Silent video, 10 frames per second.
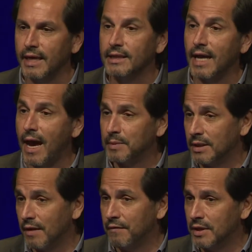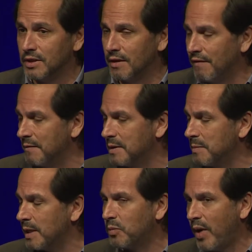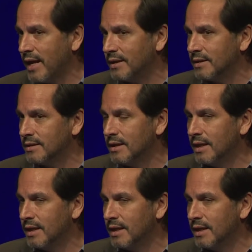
adopt a definition of evidence-based practice